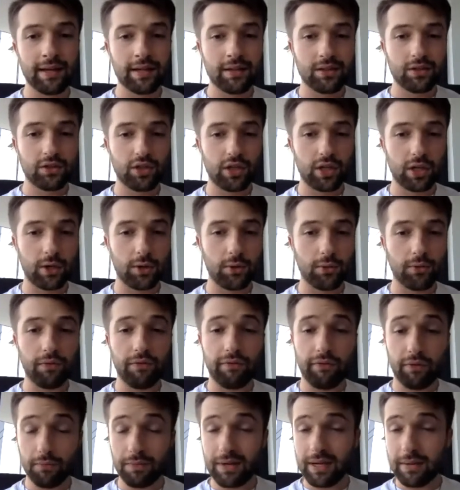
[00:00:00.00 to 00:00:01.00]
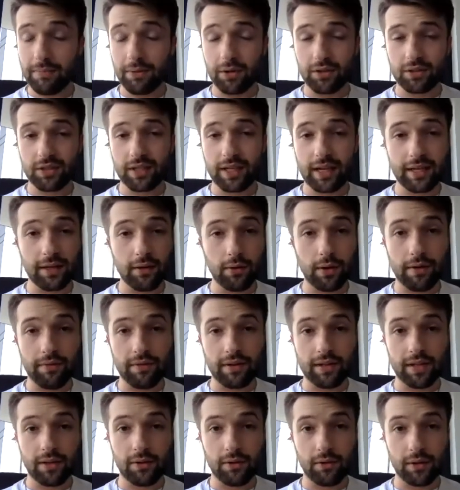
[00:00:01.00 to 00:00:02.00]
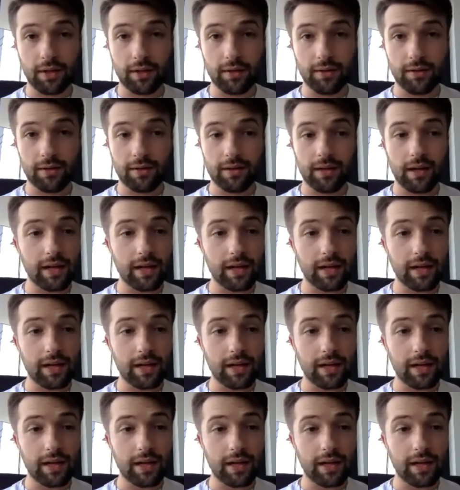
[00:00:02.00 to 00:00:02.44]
So for me personally, I go Evan Neal here.